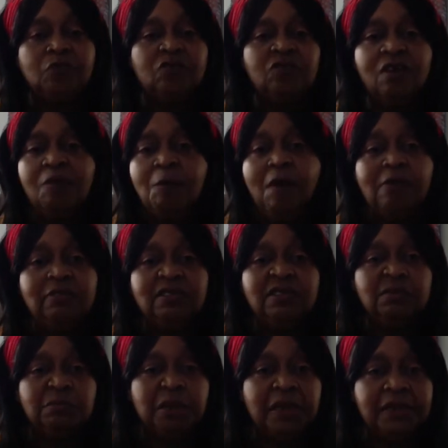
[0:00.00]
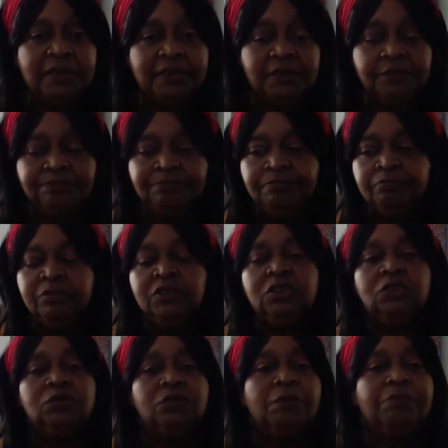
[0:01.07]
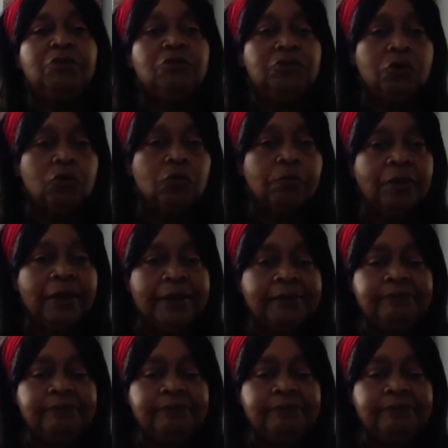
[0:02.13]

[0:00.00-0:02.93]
see, I'm always in plays, but this was a musical play.